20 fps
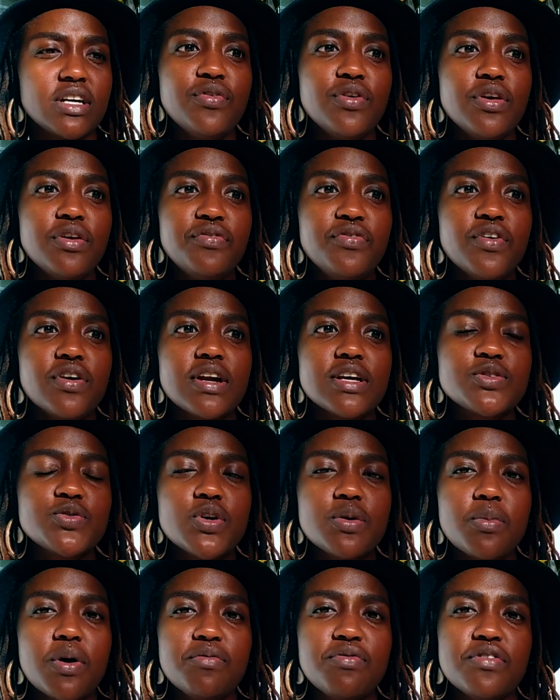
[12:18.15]
If you're a
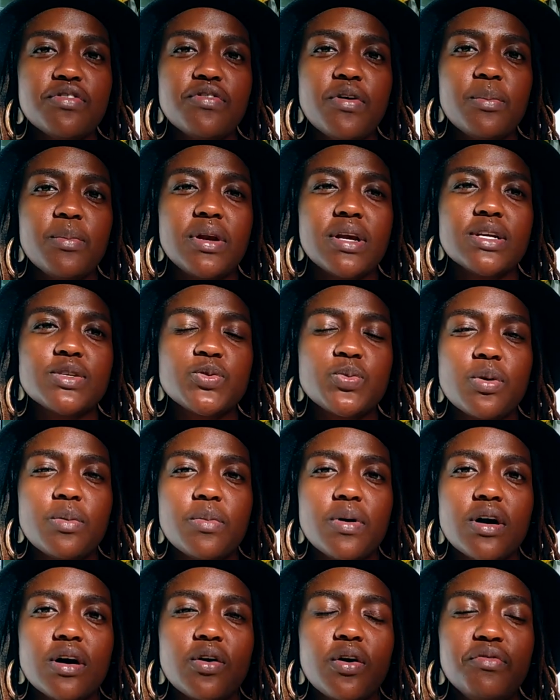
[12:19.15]
swimmer, if you've ever been a
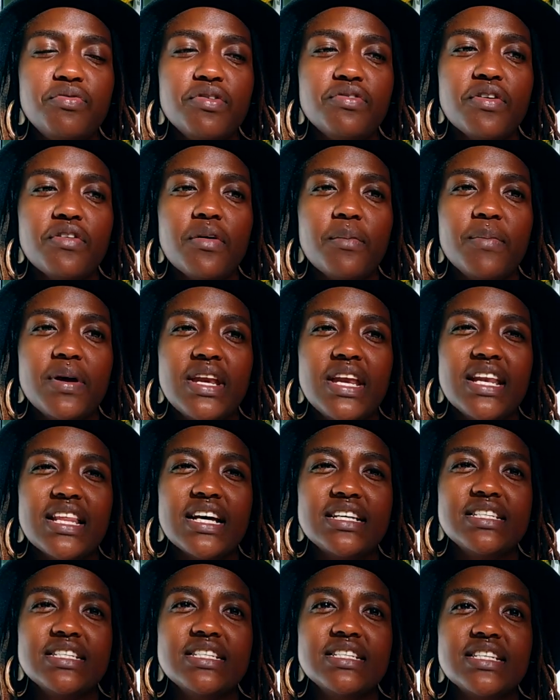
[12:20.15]
swimmer, or if you've ever been in
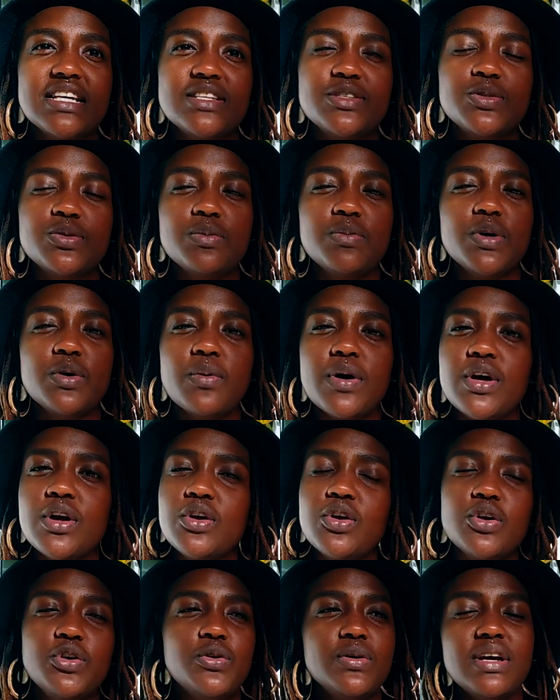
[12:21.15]
that intense swimming where
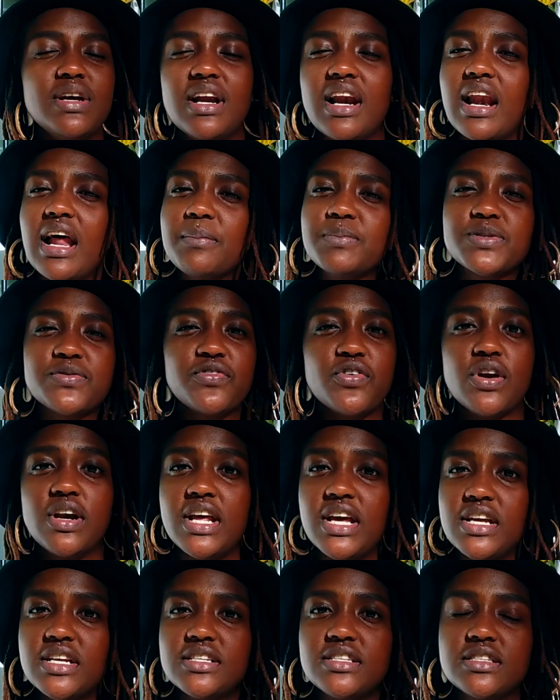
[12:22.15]
you're doing laps for
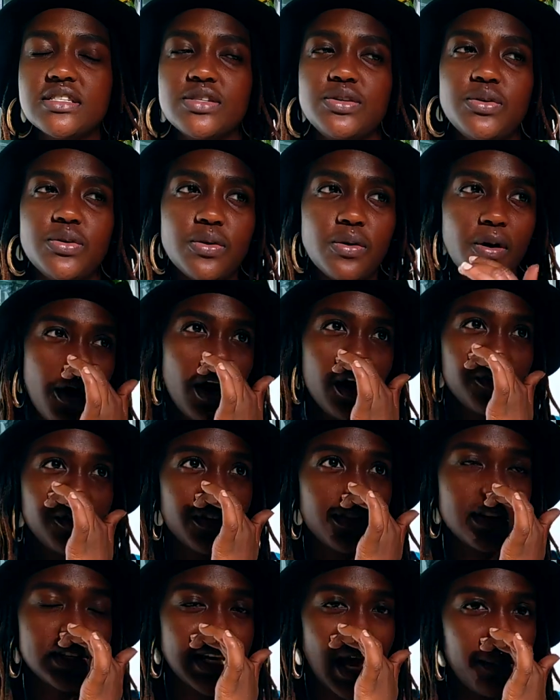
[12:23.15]
days, or if you're
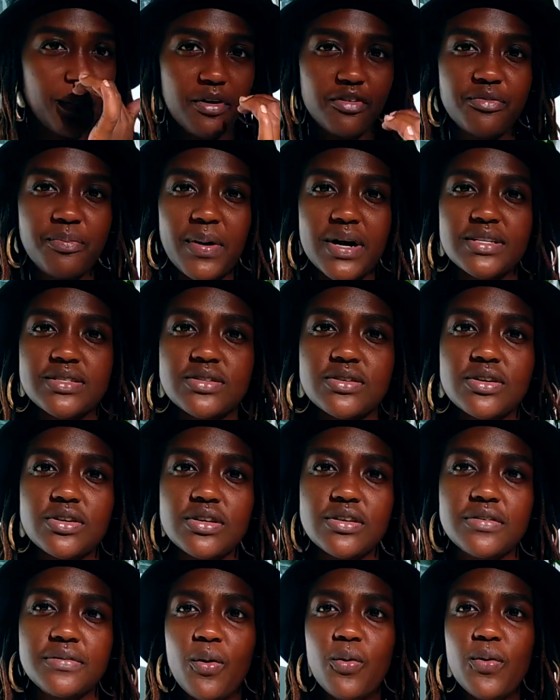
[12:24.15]
the type of
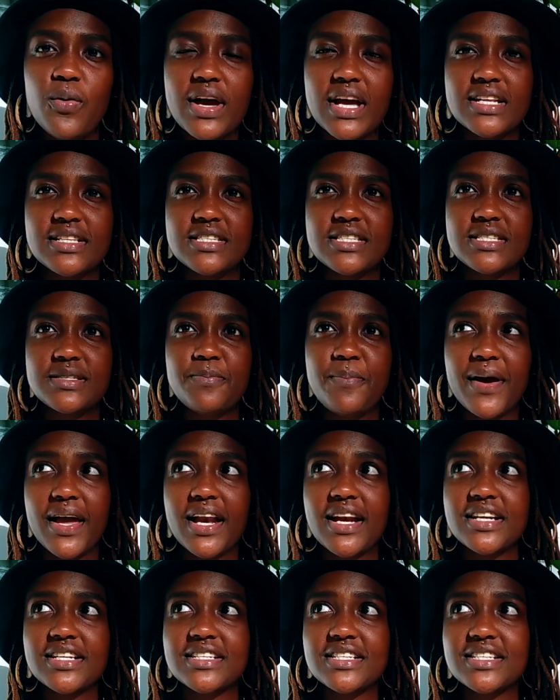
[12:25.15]
person who can
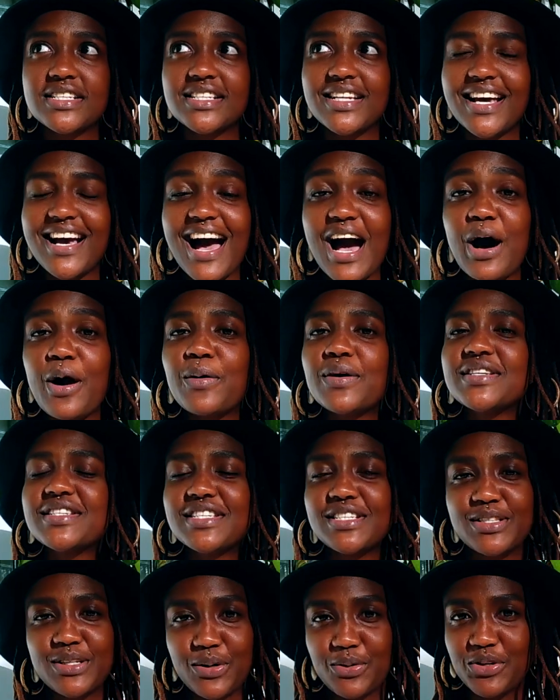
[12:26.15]
spend like hours
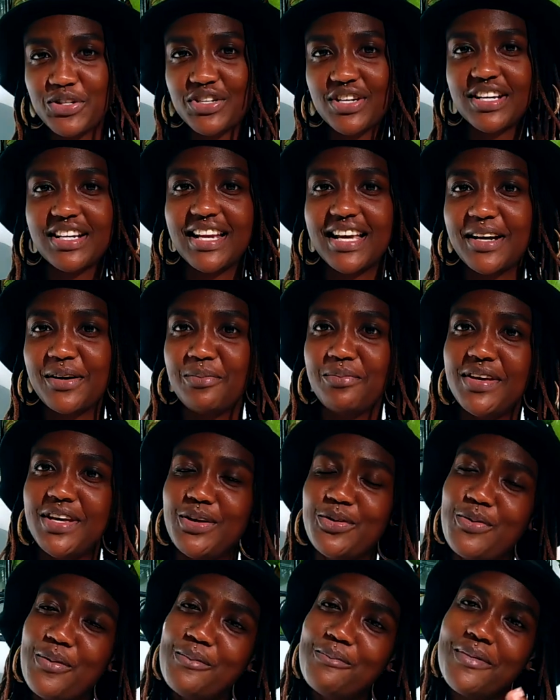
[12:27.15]
in the ocean like me,
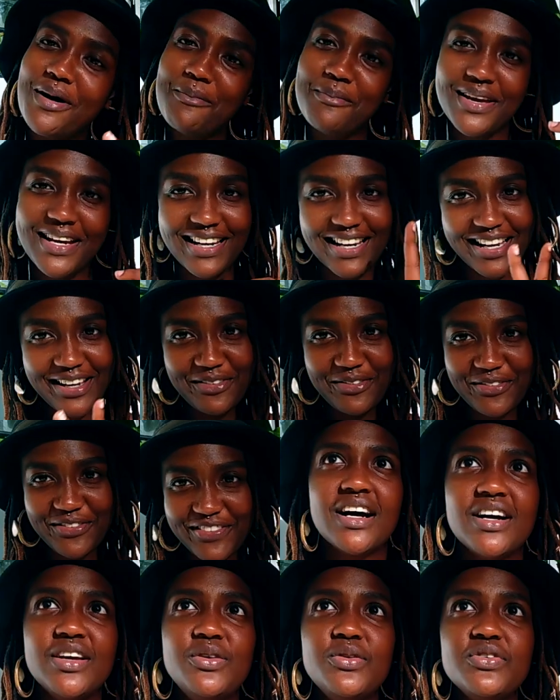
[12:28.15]
mermaid life,
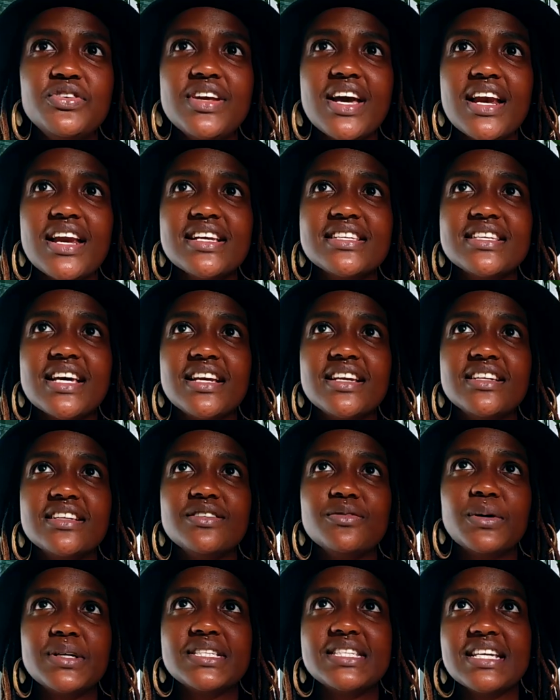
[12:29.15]
you realize that
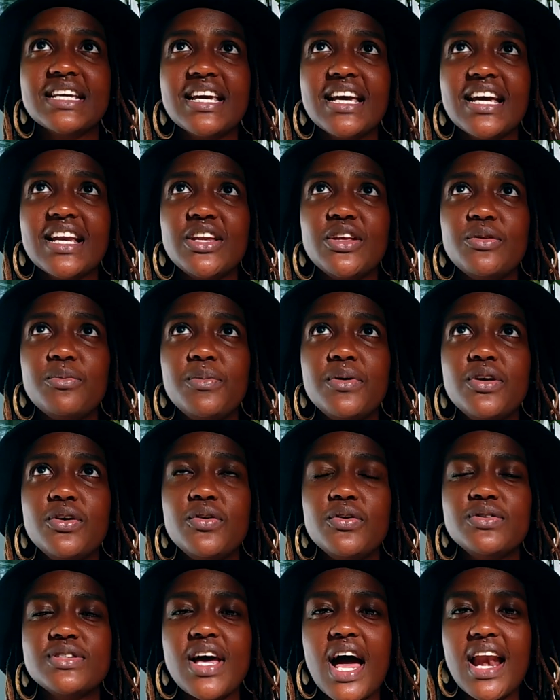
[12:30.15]
once again
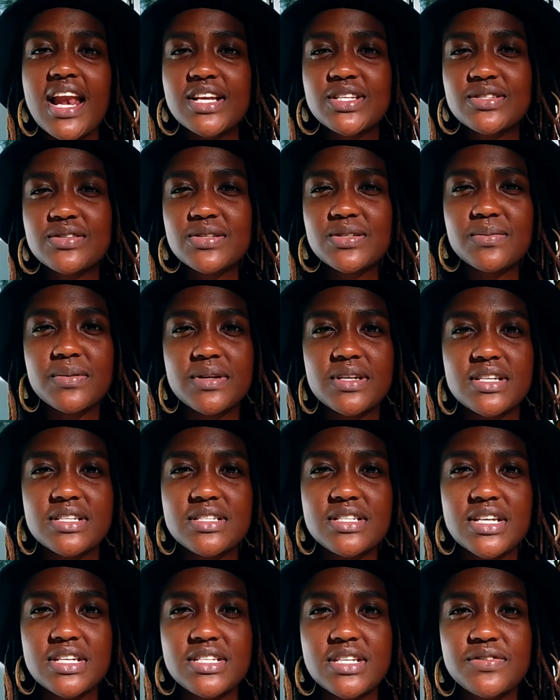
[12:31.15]
you turn into this
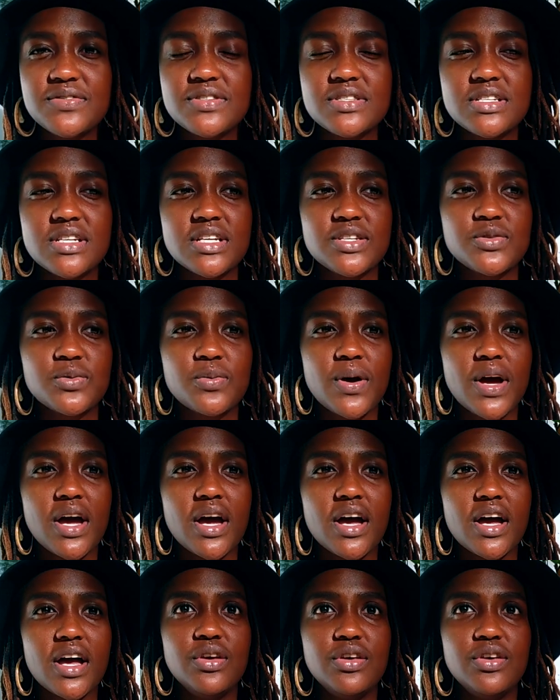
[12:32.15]
meditative state
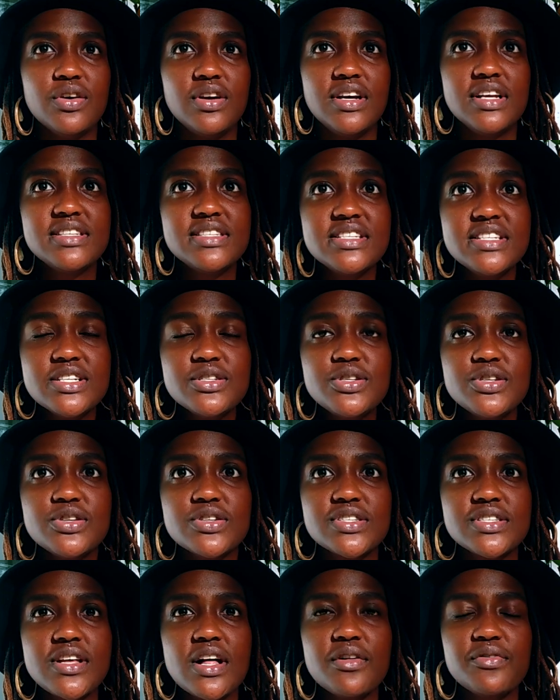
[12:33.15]
where you're listening to
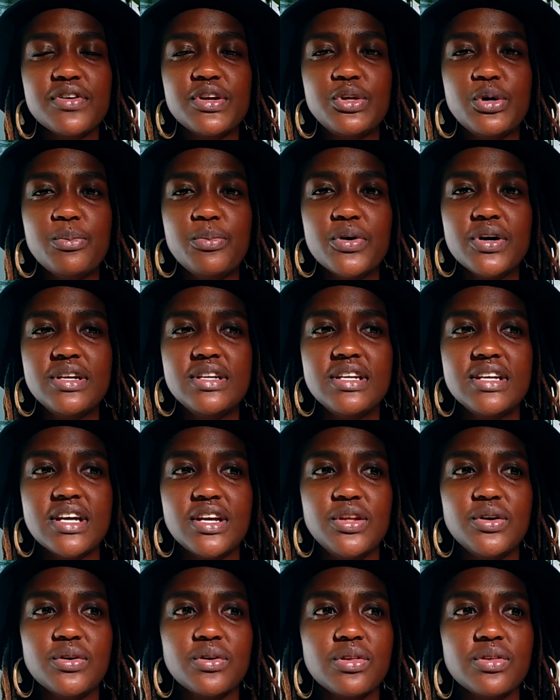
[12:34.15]
yourself and your body
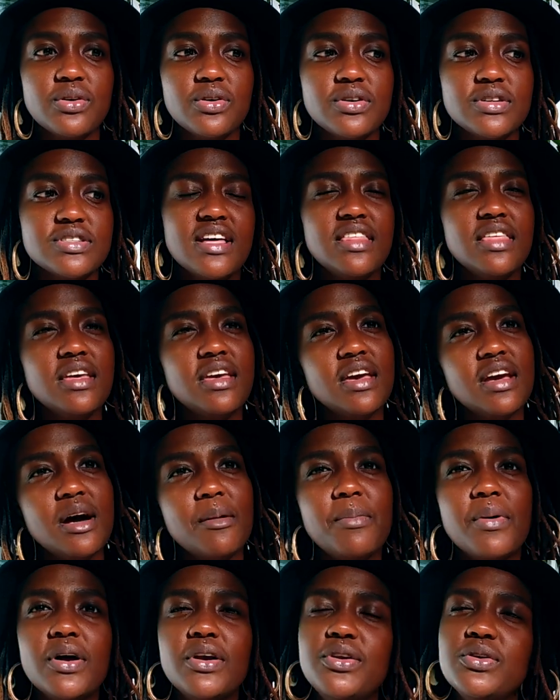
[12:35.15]
and your thoughts, thinking
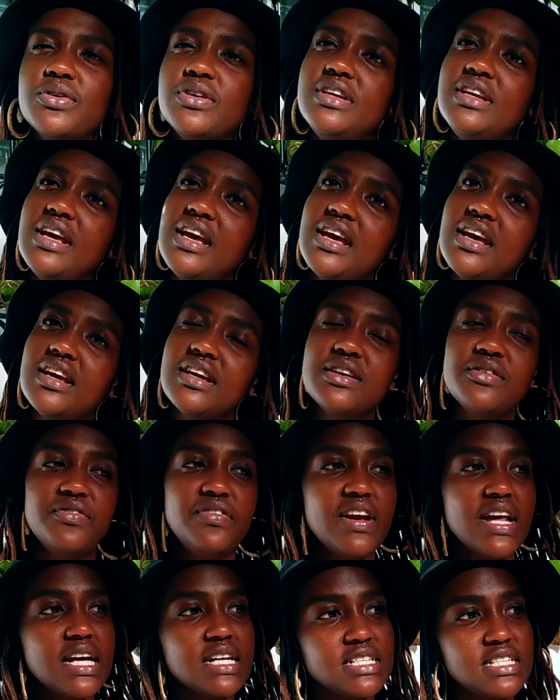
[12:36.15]
about your day,
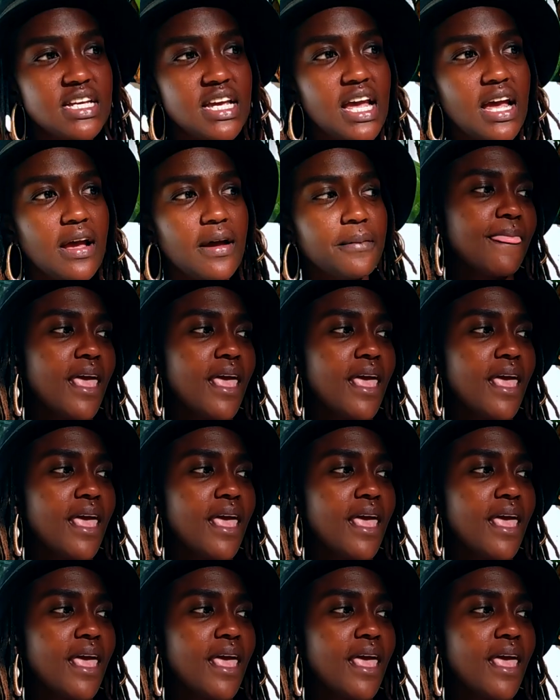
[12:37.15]
reflecting